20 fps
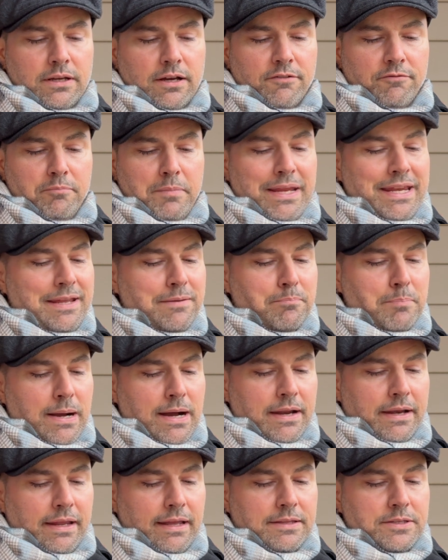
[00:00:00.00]
of medium
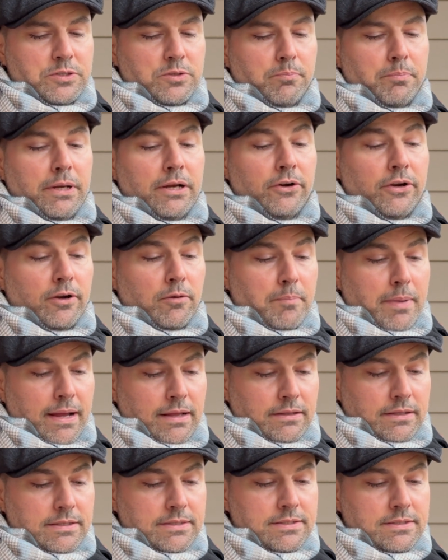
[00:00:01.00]
body and superior
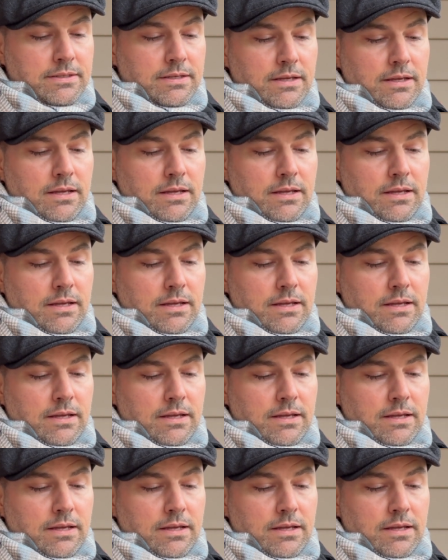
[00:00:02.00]
balance.